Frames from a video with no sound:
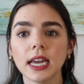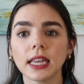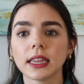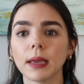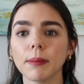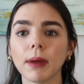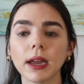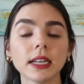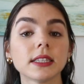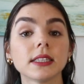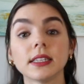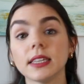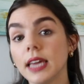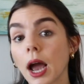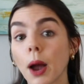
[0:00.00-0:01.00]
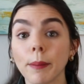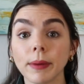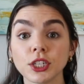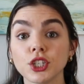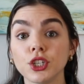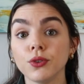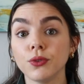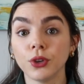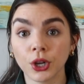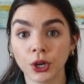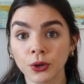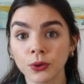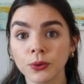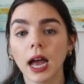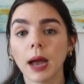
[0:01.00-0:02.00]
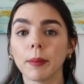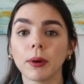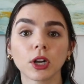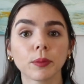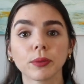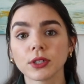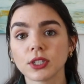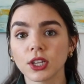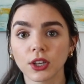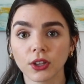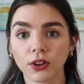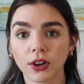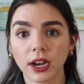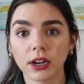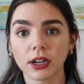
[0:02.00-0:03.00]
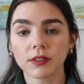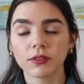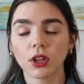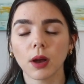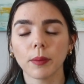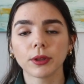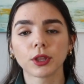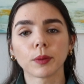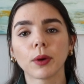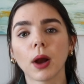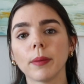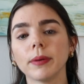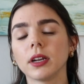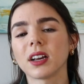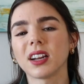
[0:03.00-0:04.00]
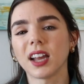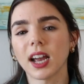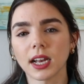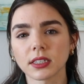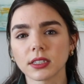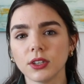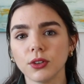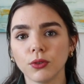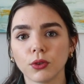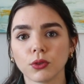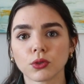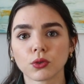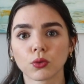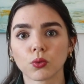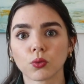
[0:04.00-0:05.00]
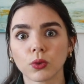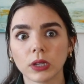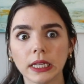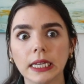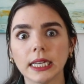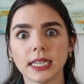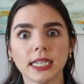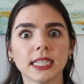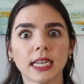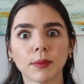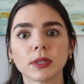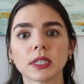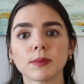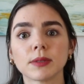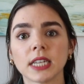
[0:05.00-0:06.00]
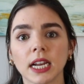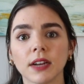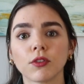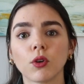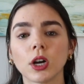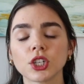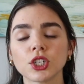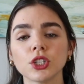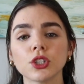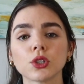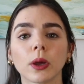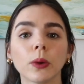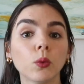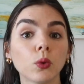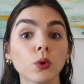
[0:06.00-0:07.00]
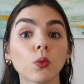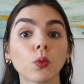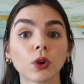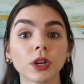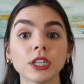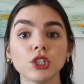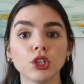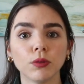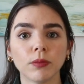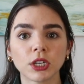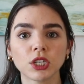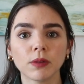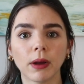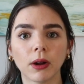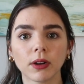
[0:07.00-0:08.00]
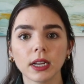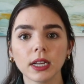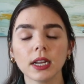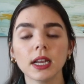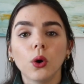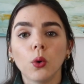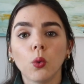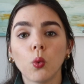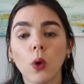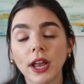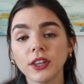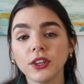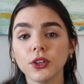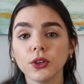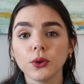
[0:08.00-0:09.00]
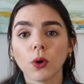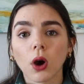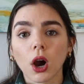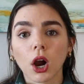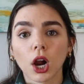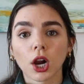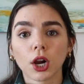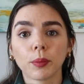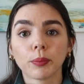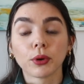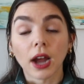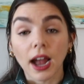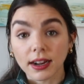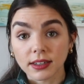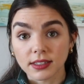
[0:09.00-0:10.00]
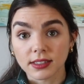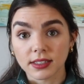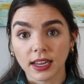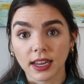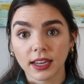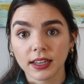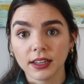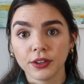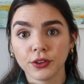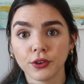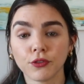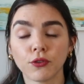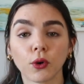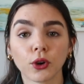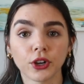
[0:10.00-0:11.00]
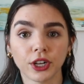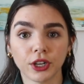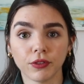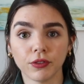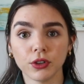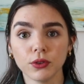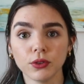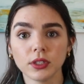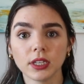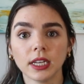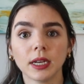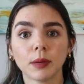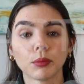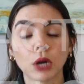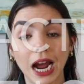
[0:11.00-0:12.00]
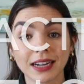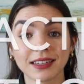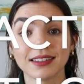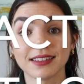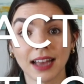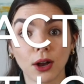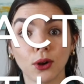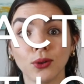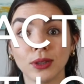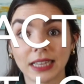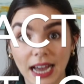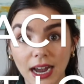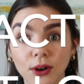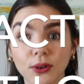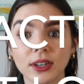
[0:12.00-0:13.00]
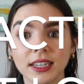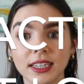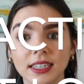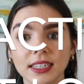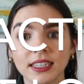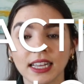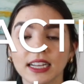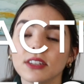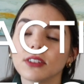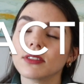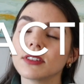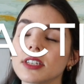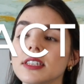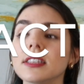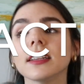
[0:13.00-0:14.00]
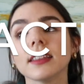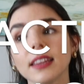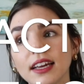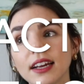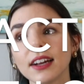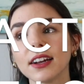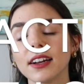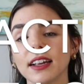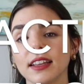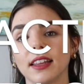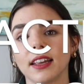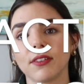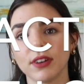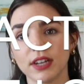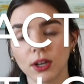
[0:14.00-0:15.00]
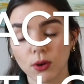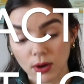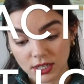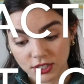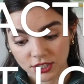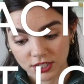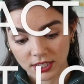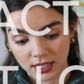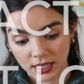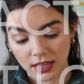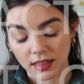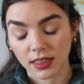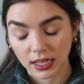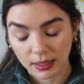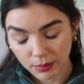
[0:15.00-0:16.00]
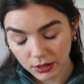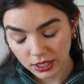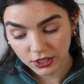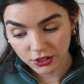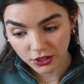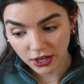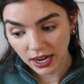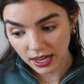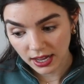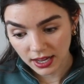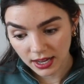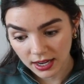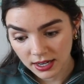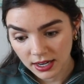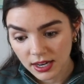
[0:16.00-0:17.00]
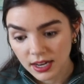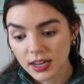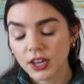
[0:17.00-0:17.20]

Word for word: They might see how much you know about a particular area of law, but they're probably not going to ask you those really in-depth substantive questions, so I wouldn't worry too much about it. When you are practicing for your interviews, practice out loud. Like don't just sit there and like read a question and think about it in your head.